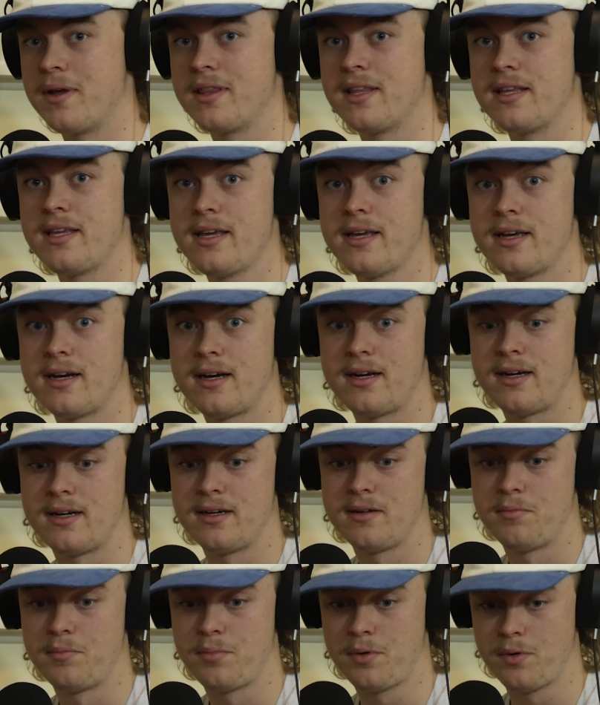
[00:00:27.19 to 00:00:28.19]
but the
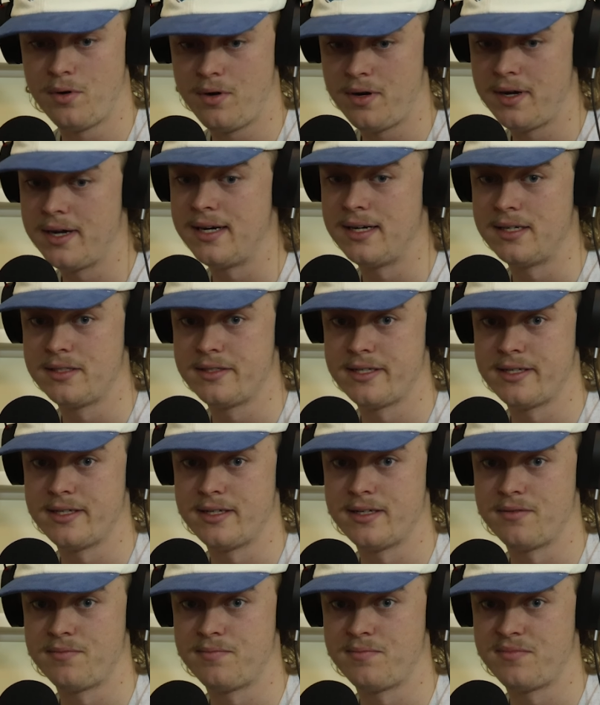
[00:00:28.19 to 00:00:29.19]
year prior
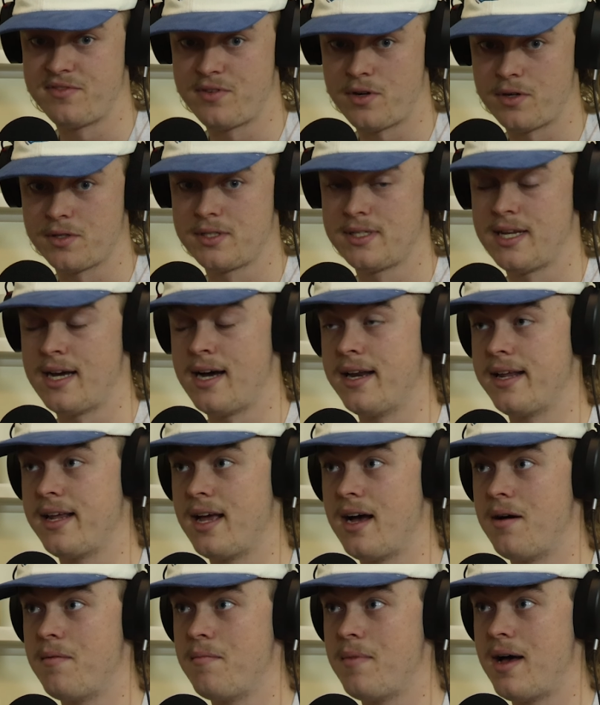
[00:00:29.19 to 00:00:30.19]
to FOSS starting
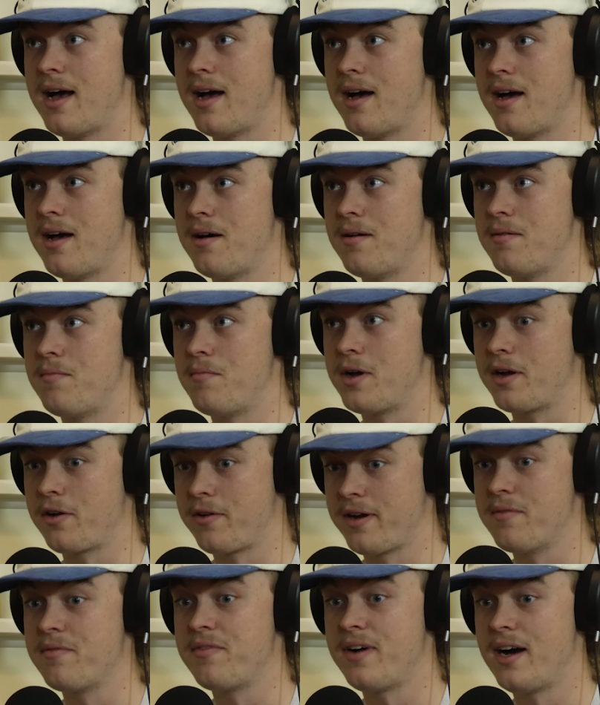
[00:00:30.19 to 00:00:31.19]
up, my
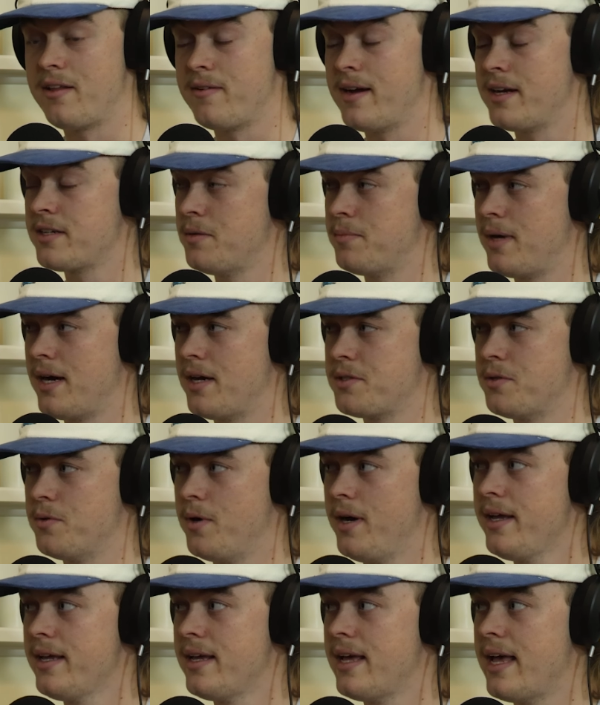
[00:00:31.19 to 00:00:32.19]
grandfather actually passed
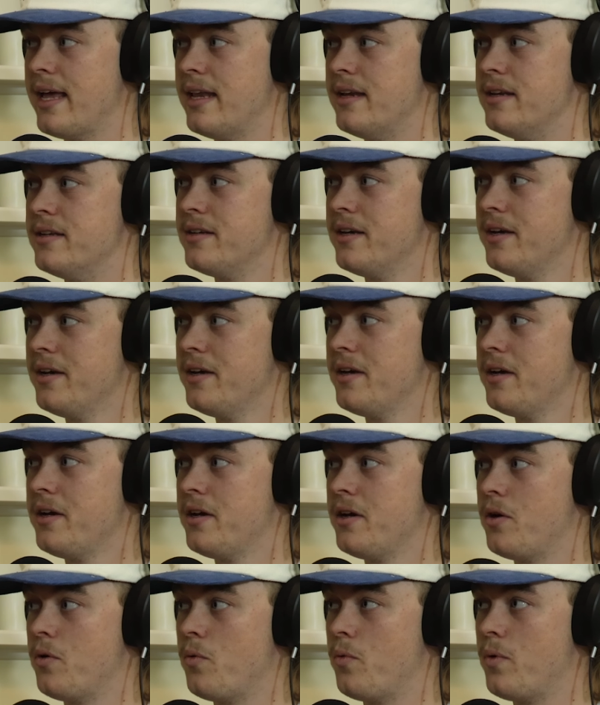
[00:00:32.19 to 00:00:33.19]
away, and
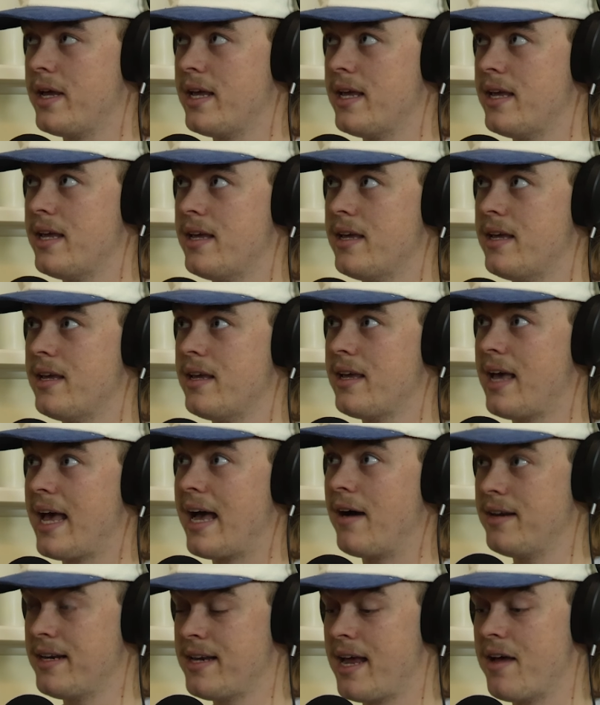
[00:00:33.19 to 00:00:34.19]

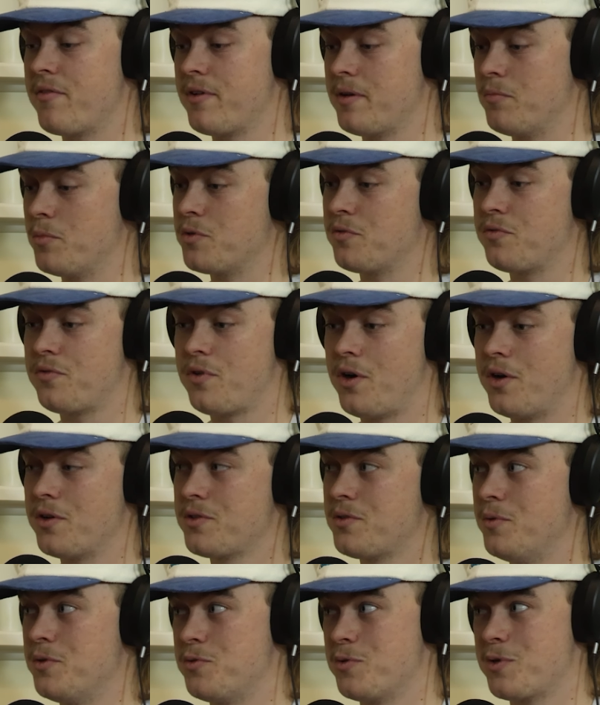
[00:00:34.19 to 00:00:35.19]
our nickname for him was
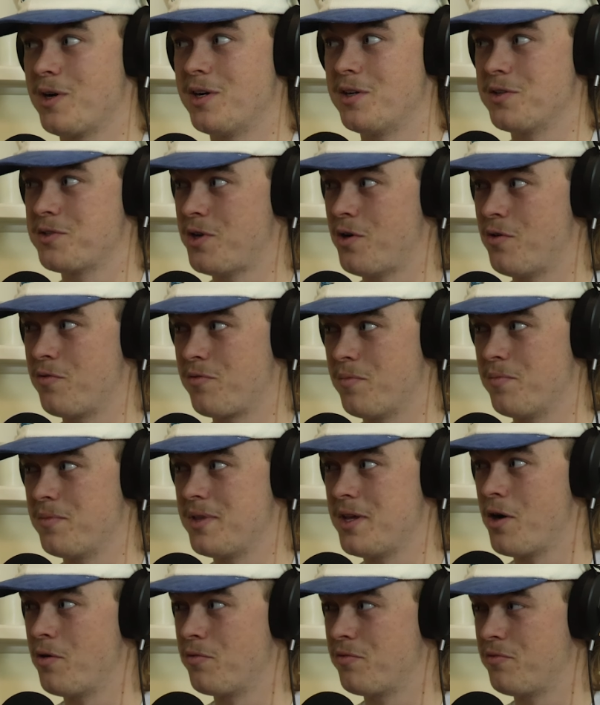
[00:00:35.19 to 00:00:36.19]
FOSS, which we kind of stole from
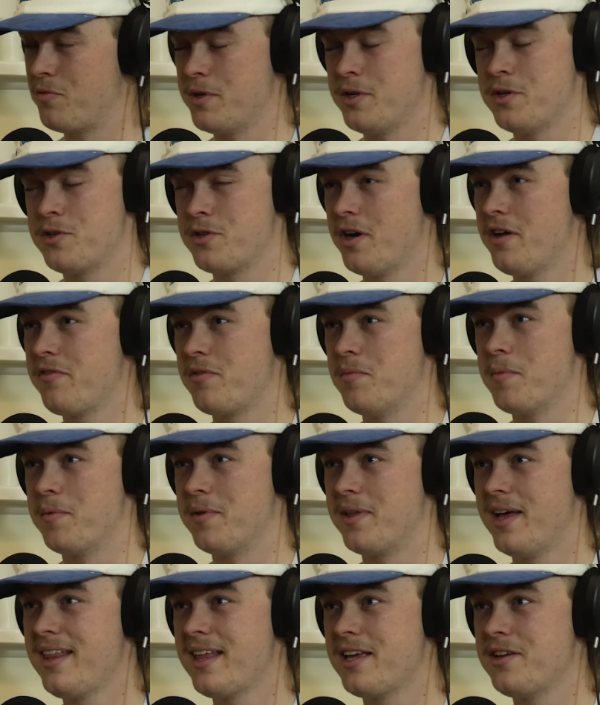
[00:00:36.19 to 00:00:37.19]
the old footy show, if you
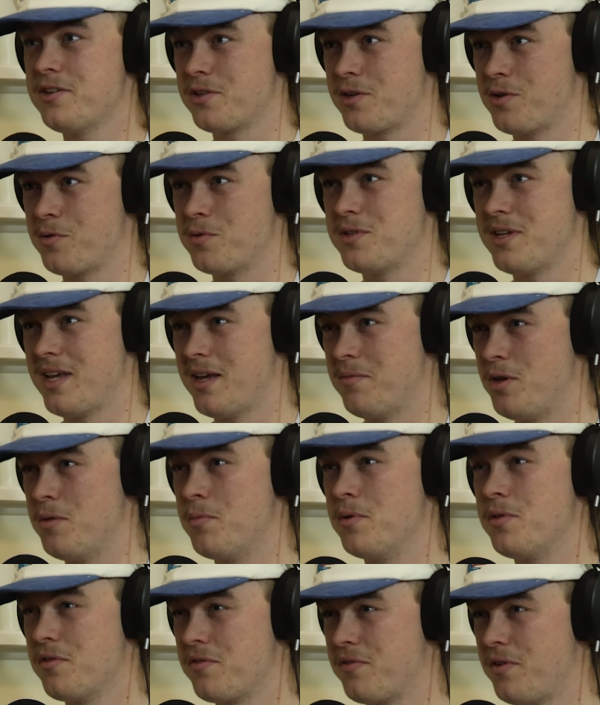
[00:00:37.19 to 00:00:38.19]
remember that. They used to call Sam
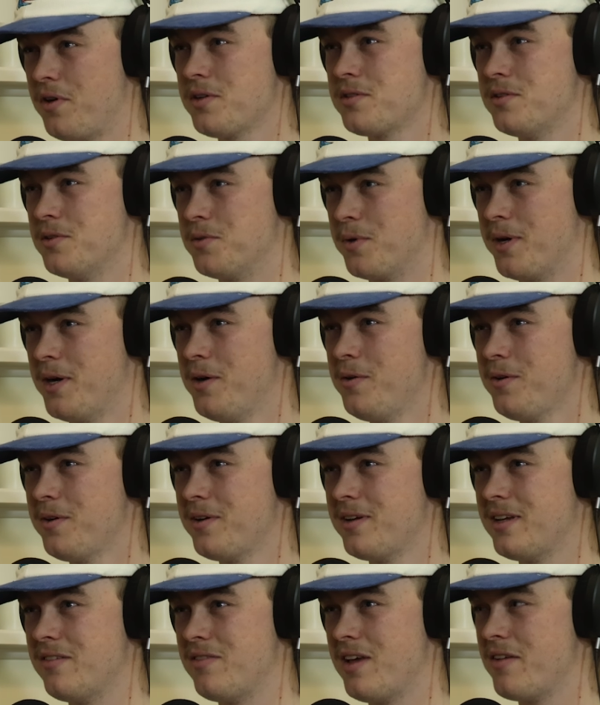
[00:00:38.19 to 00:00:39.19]
Newman the FOSS as well.
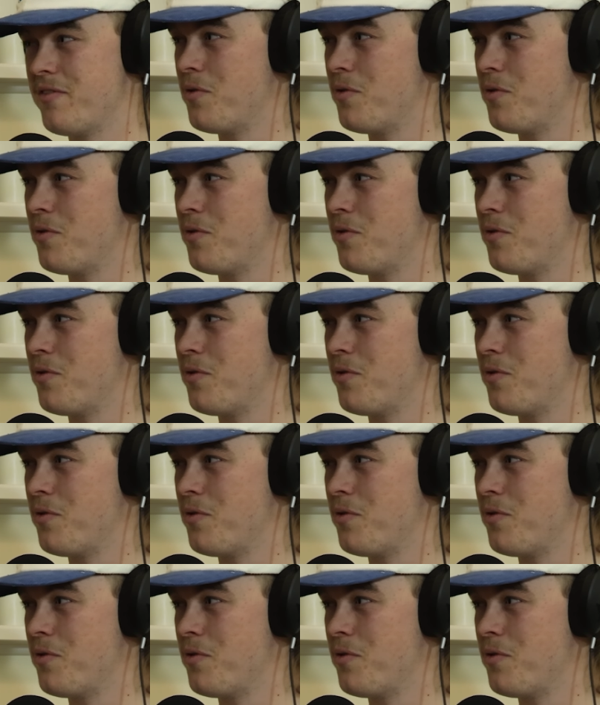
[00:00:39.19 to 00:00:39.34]
If you